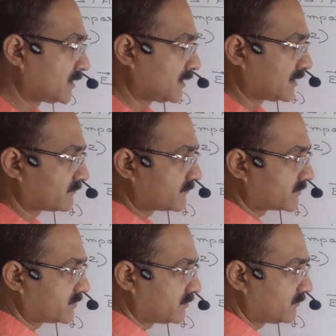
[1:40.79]
and for
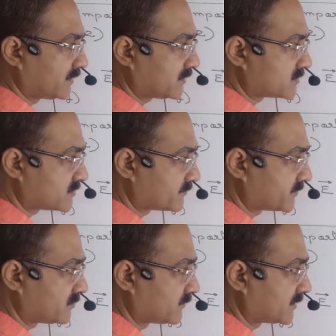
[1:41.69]
Q1, instead of
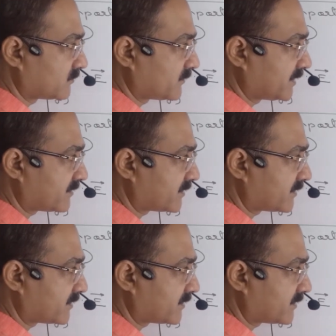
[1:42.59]
Q1 we are